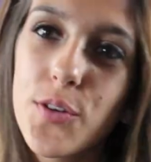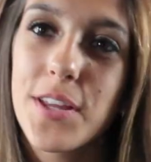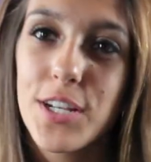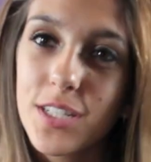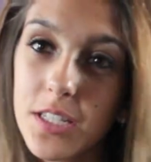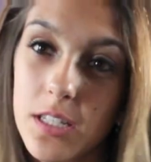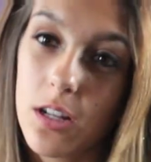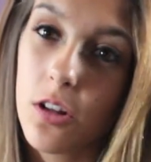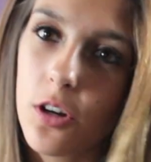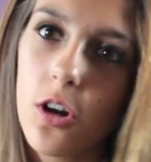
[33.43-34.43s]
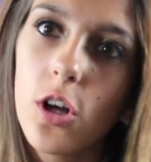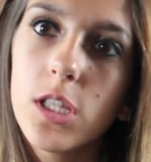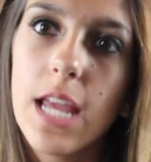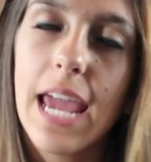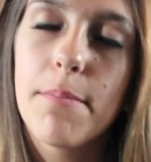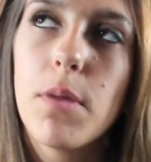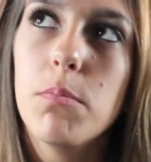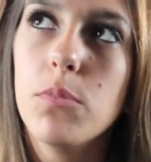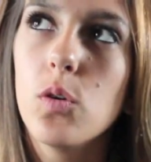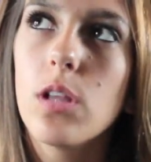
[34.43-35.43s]
There's this little girl named
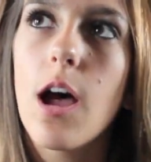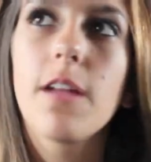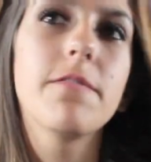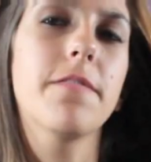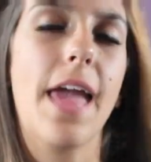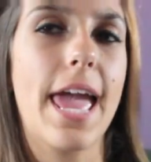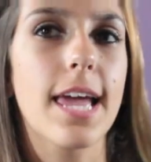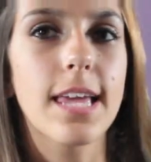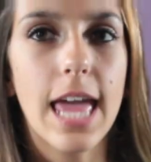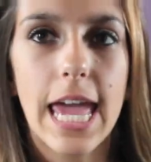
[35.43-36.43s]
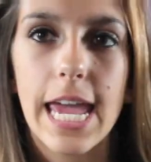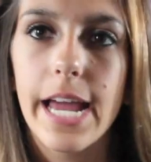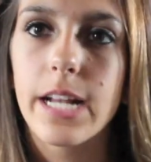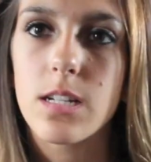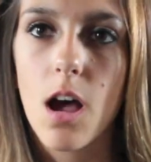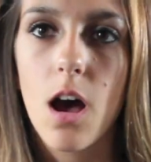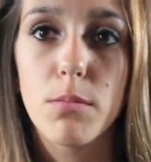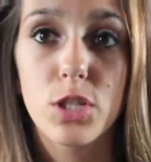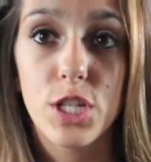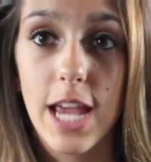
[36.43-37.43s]
Mulan Vang, and
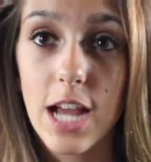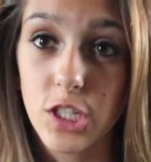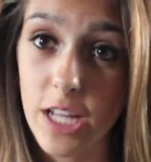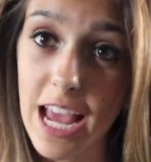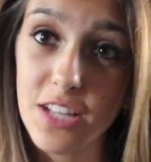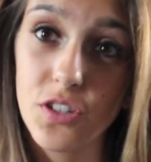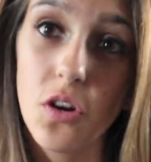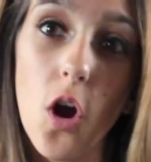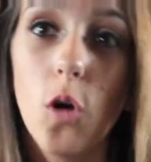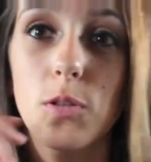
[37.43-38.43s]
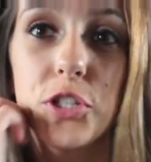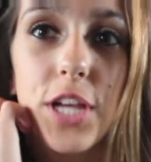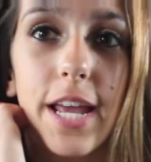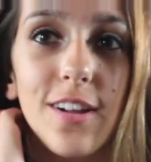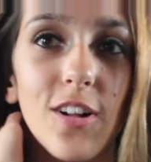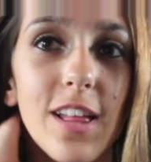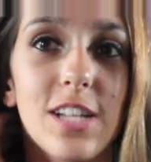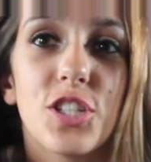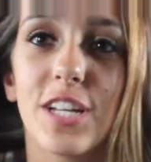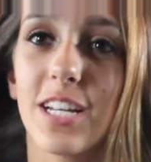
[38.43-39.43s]
um, she actually has her own channel,
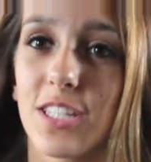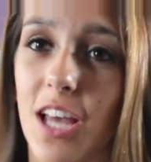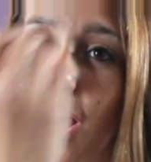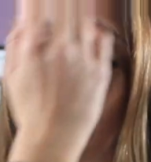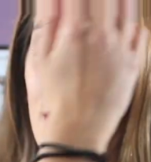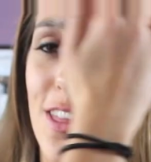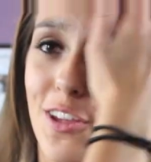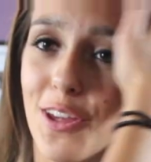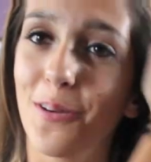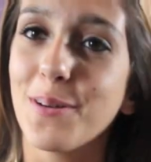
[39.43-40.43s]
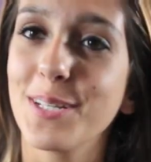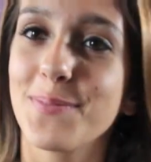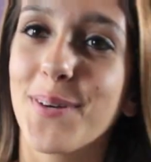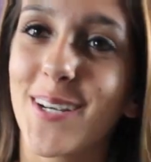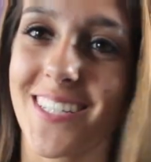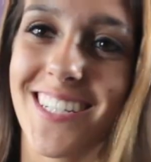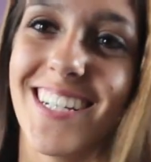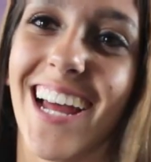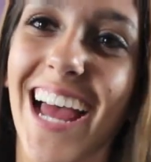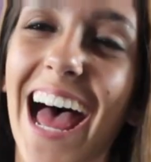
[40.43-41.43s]
and she is the cutest
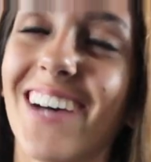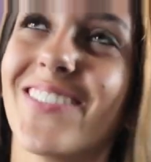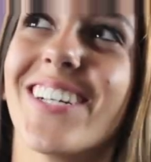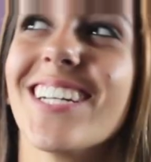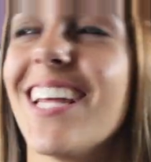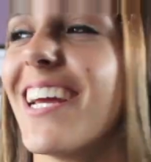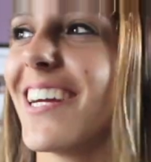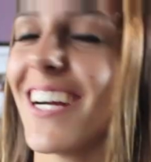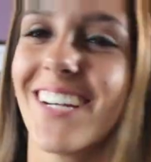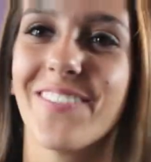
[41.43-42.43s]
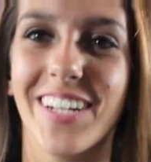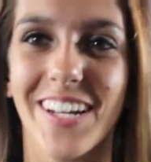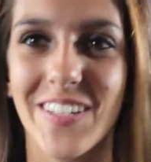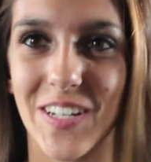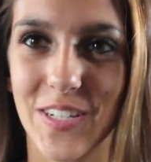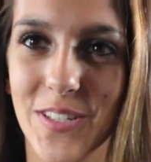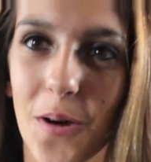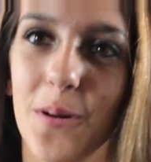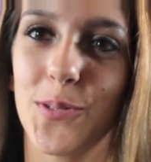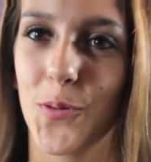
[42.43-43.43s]
person ever. Like, her videos are
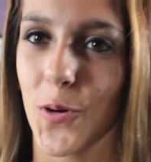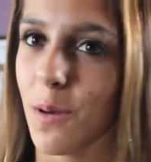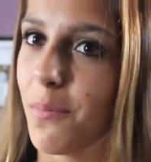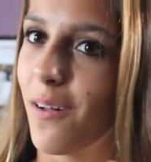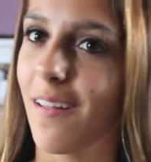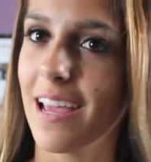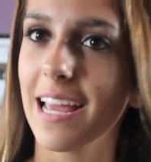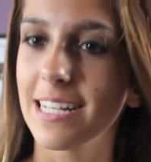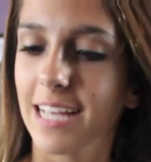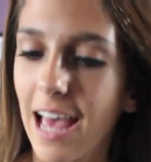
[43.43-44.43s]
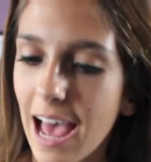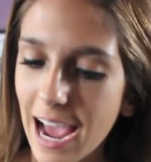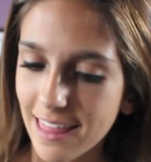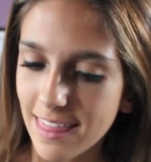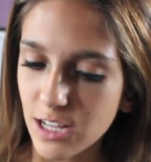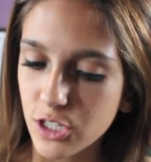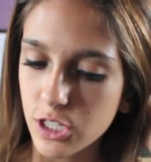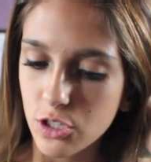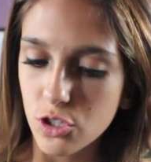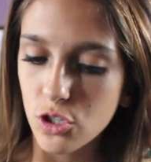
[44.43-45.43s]
so adorable, and I think
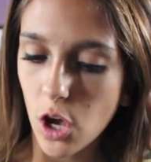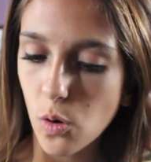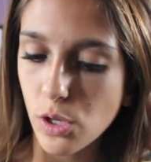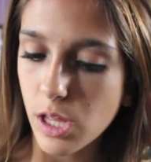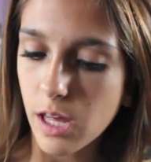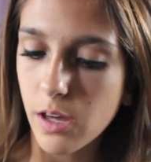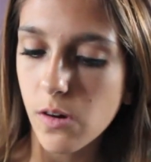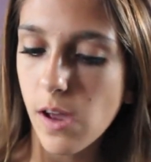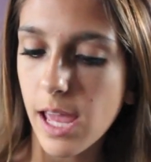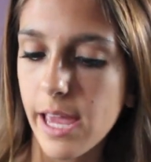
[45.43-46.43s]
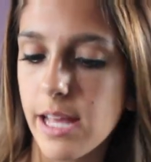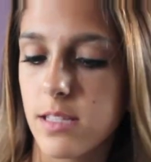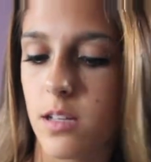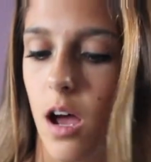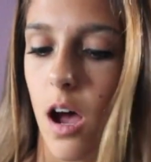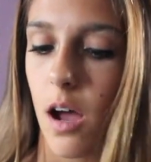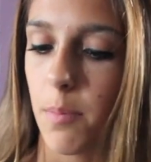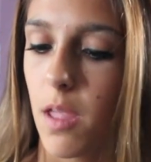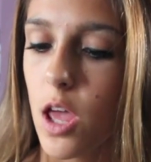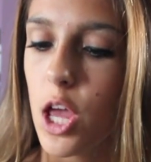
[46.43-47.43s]
she's so cute, and
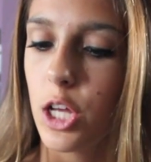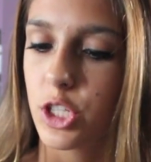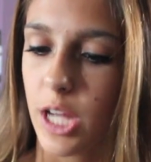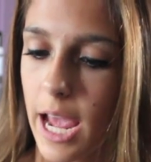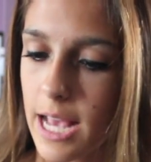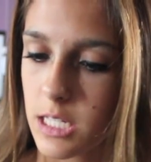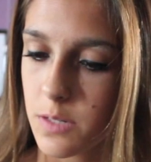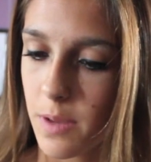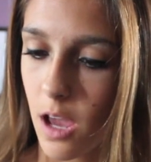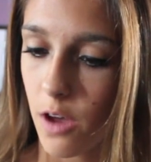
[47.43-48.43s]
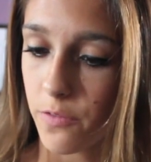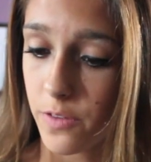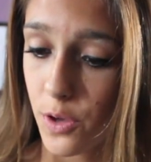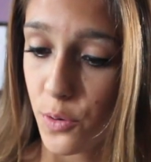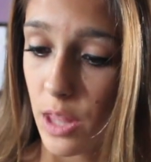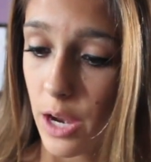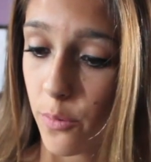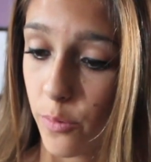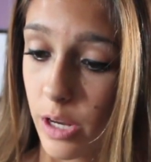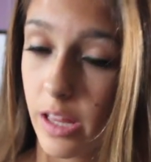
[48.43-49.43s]
um, she asked me a few,
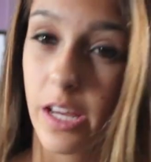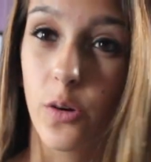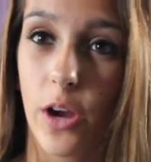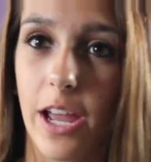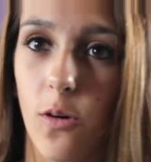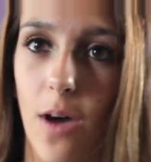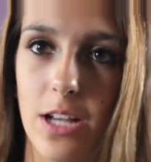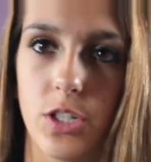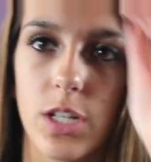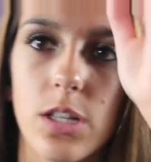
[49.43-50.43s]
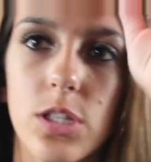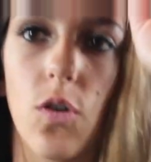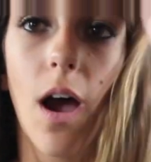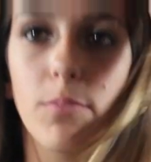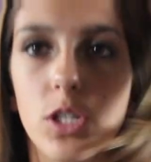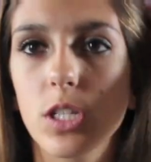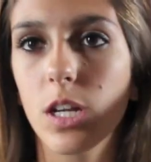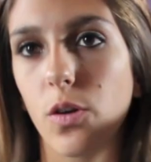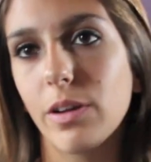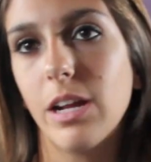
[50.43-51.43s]
like, really great questions, so I'm just
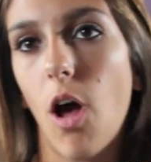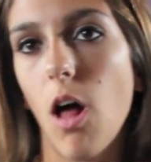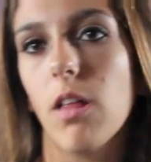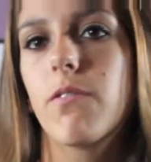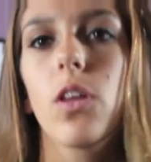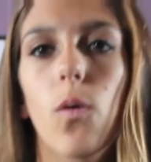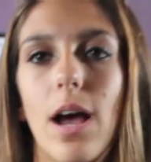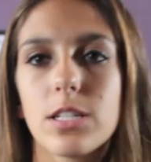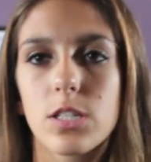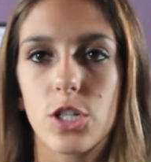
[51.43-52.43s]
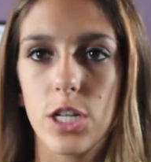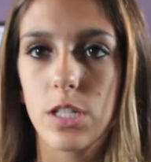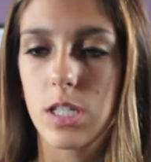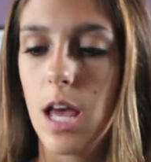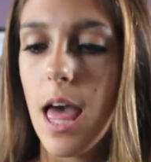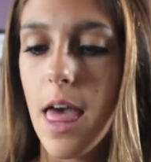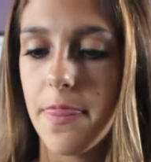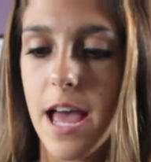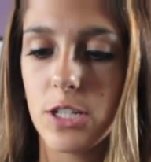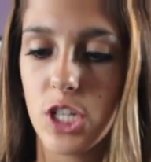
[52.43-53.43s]
going to read all of the questions
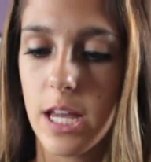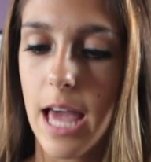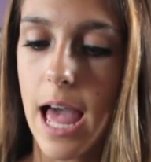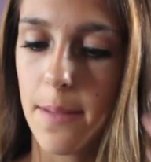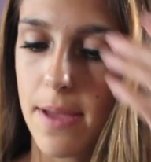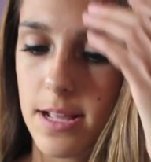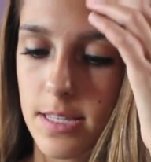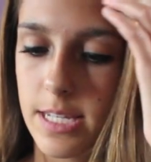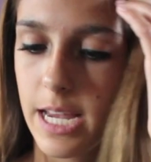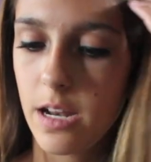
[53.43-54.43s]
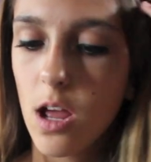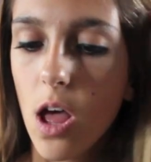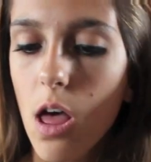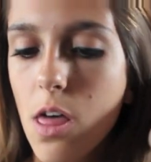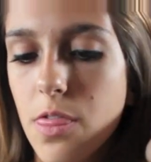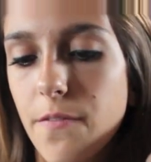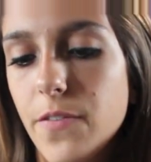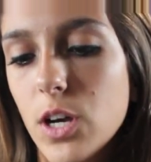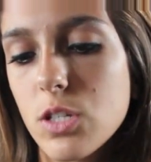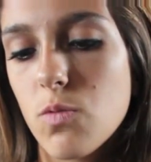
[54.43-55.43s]
that she commented the
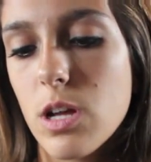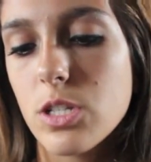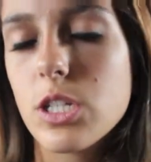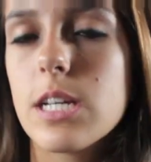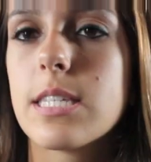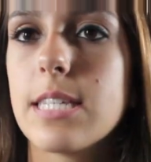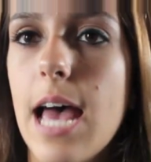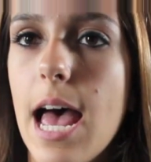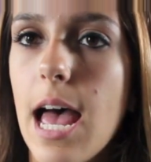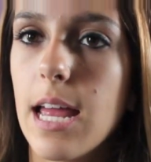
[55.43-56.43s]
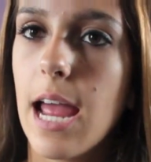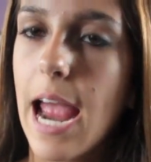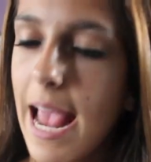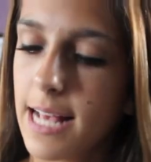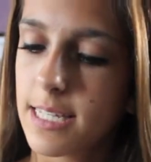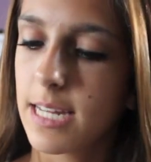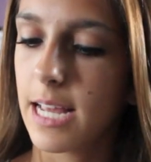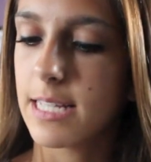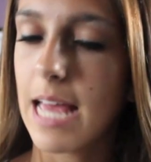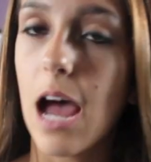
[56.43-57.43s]
first one she said, asked
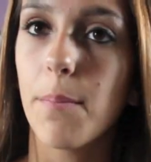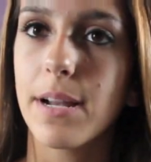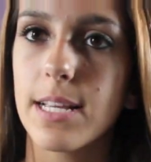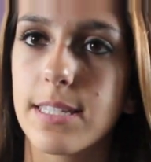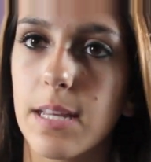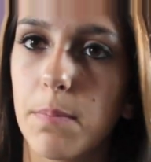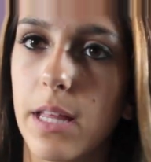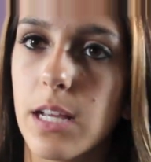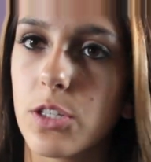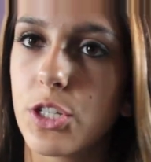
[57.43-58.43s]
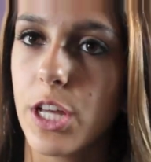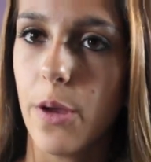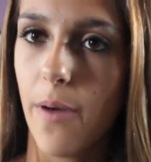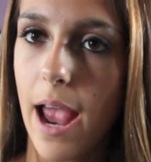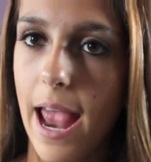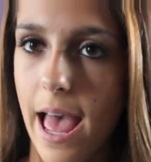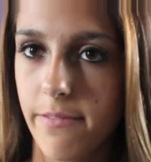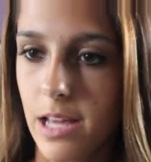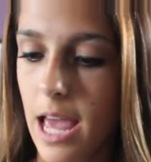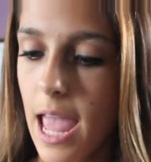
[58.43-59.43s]
is, how many siblings do you
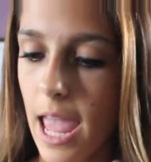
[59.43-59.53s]
have?